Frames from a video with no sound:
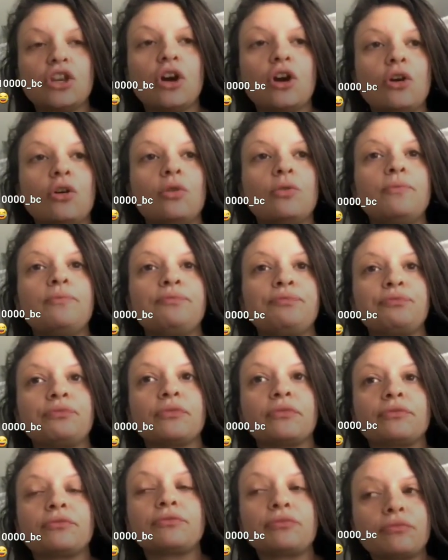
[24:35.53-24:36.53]
okay. So,
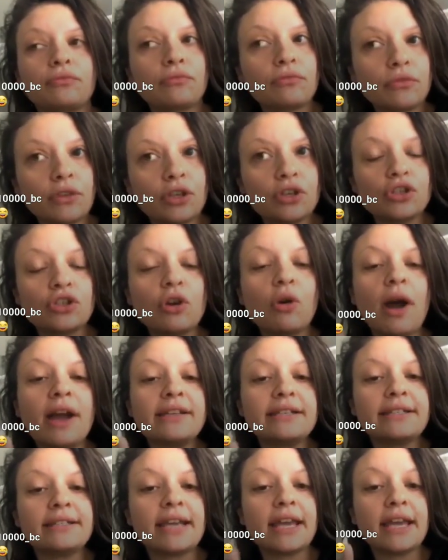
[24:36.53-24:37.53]

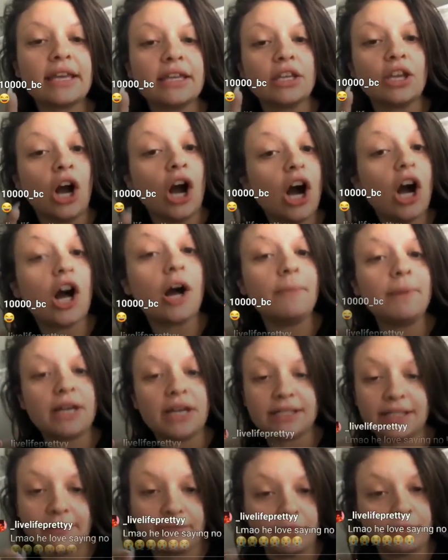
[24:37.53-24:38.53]
so, so I say
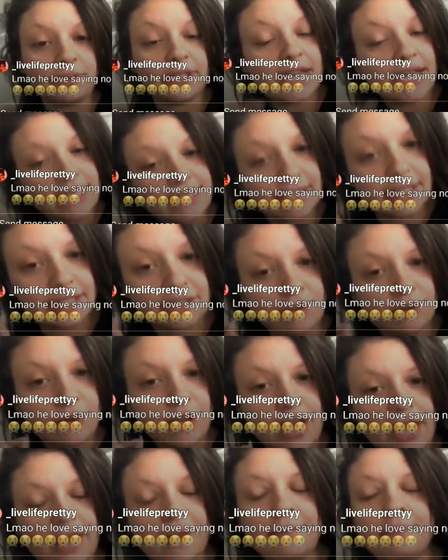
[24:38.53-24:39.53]
y'all because I'm from
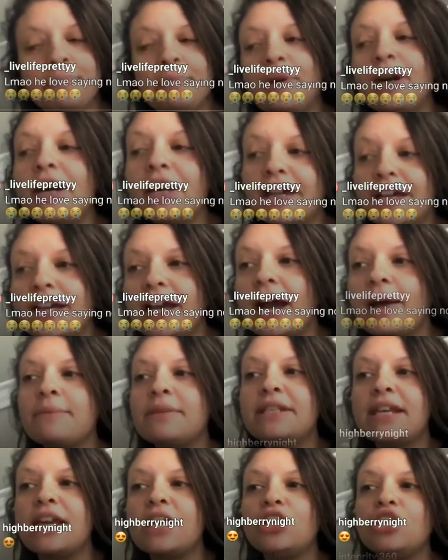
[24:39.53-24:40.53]
Texas, okay? But
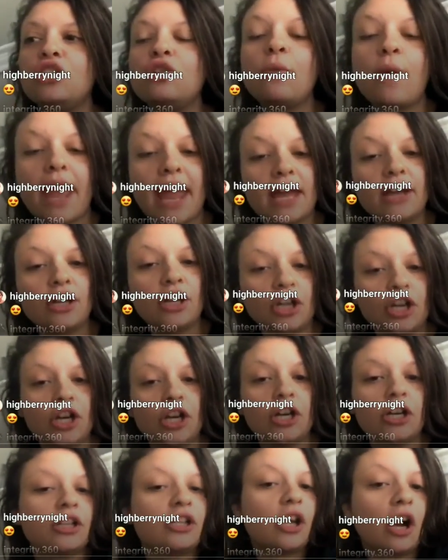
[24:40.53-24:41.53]
I'm saying you and
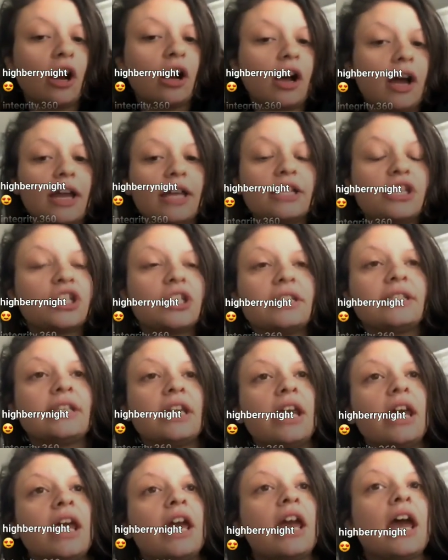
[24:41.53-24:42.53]
her, y'all. It's
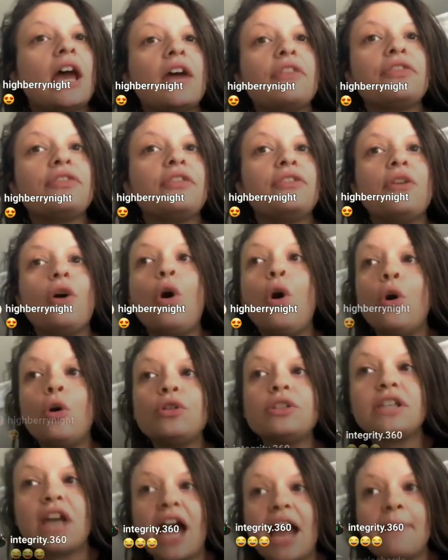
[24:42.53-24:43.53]
just the
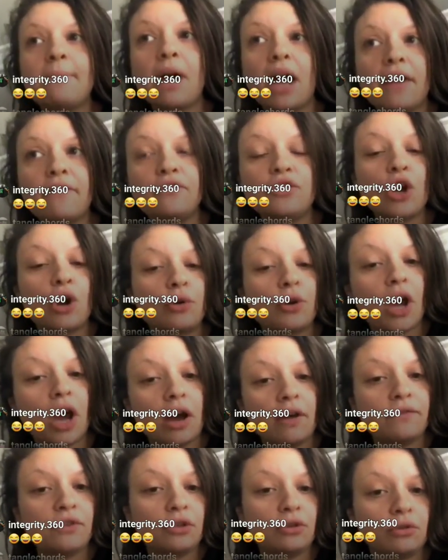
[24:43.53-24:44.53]
whole time I've
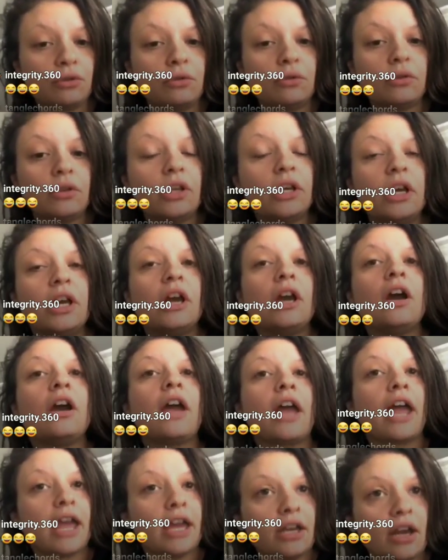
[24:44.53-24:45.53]
known of you
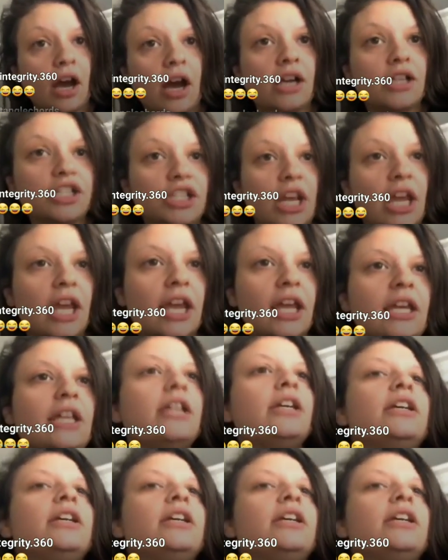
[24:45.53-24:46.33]
and Ashe,